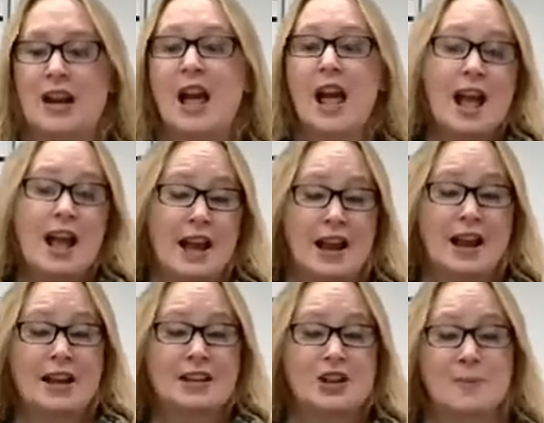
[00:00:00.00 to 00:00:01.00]

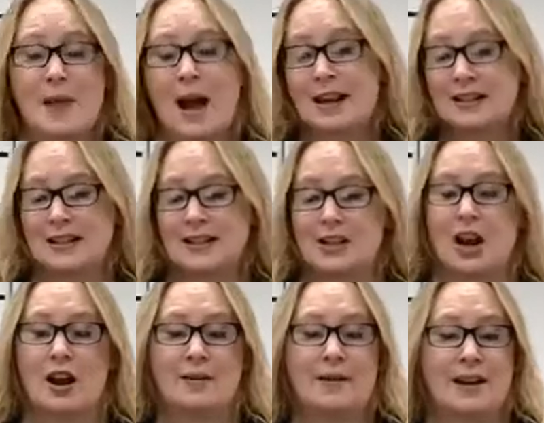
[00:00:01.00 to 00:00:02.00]
Ain't you mighty
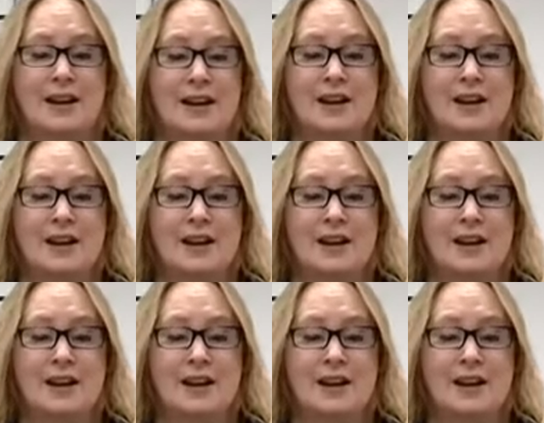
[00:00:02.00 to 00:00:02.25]
sorry?